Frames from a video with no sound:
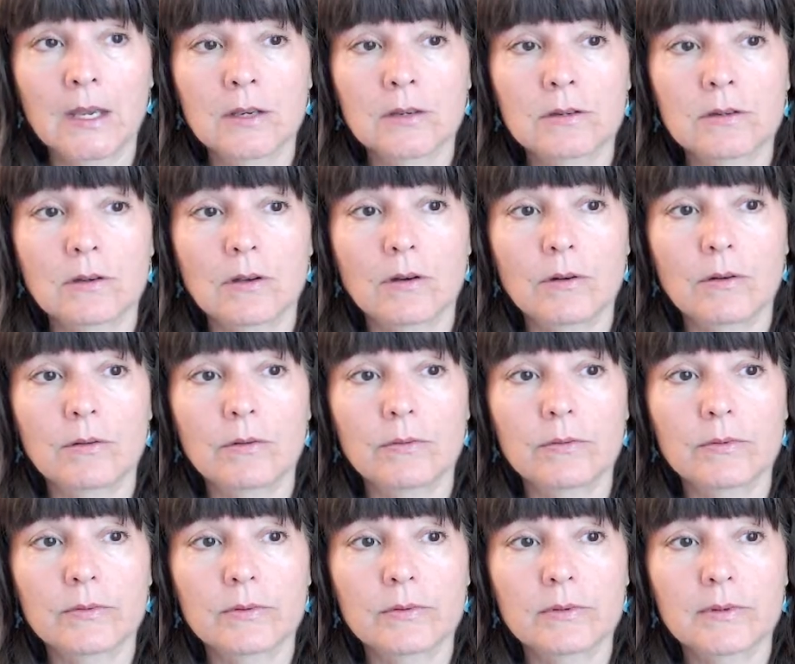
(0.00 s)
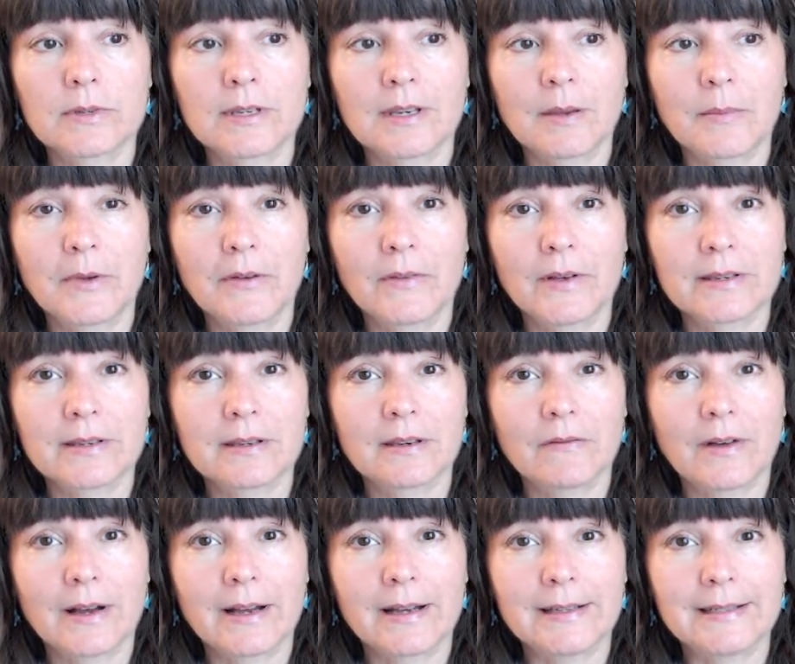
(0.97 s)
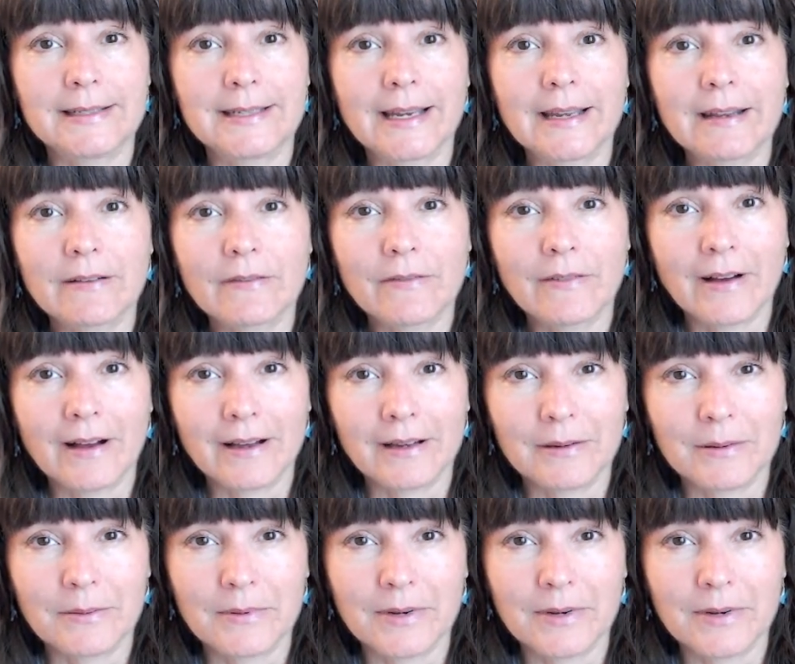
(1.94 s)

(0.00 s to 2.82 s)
So some of us have identified